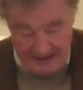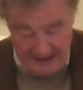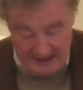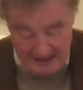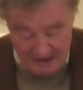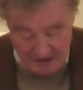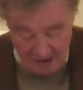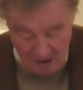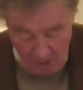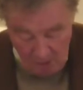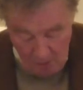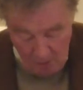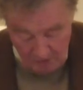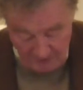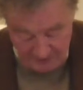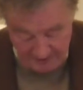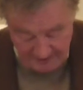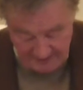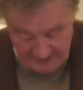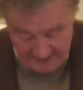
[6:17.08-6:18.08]
He
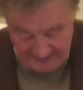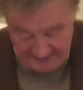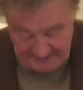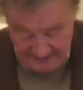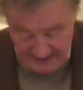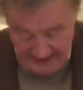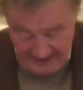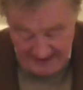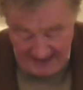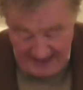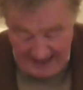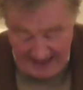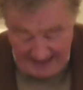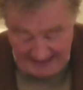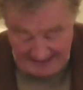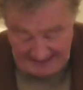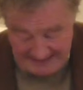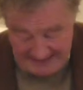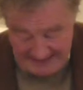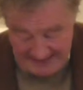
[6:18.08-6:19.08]
told us
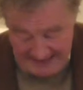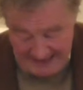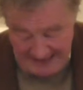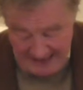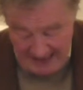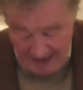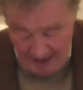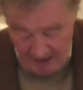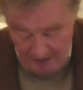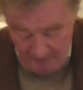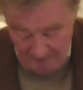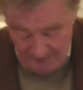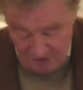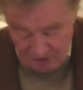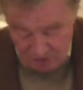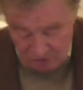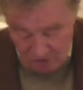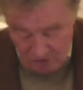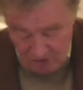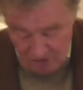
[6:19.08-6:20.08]
Anthony
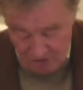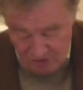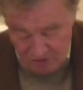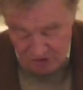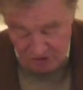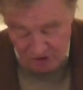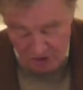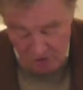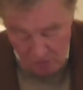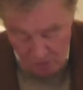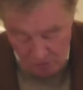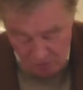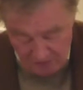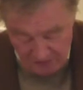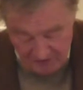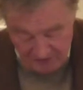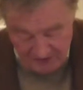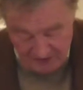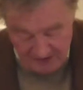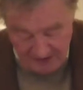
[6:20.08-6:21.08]
Armstrong
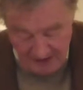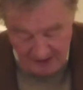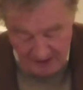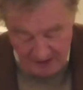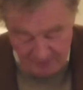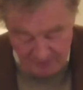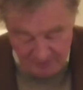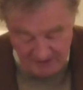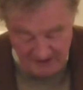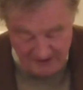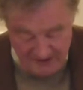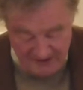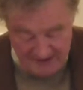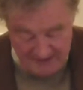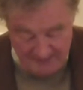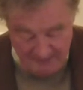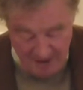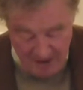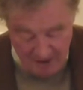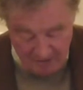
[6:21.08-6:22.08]
Jones,
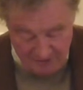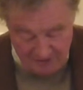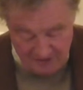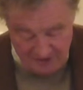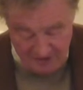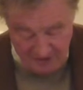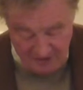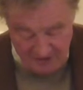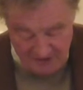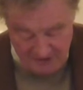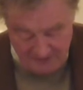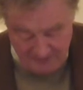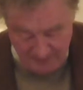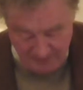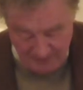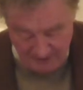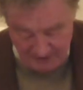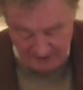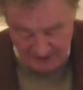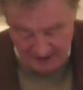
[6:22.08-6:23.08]
Princess Margaret's
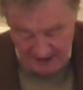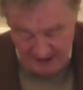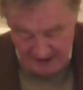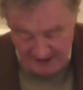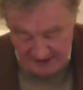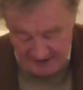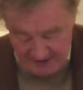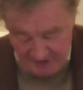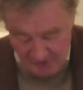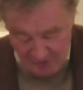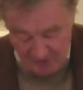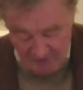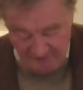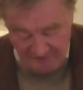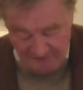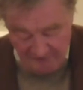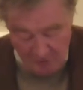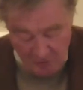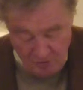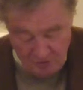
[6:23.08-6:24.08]
husband, is going to
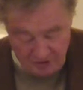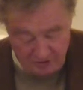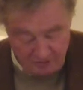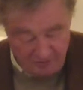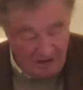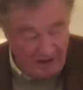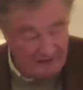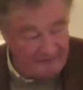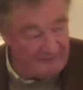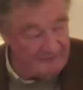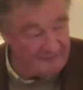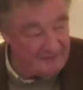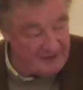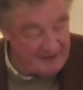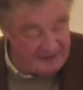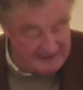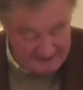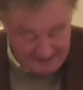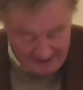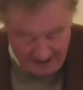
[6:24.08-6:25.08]
photograph him for
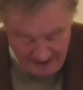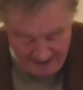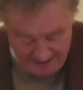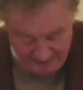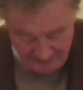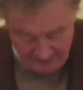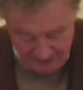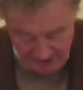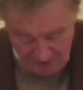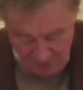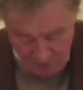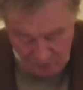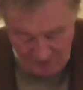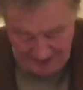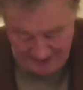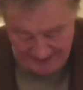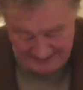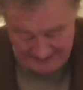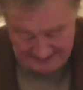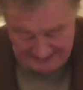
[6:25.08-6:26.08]
the Times on
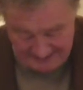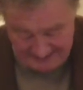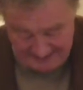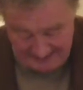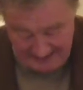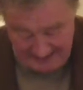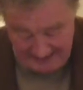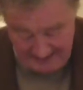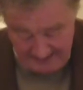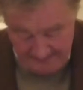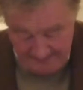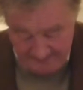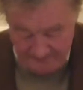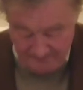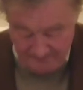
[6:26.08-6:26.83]
Wednesday.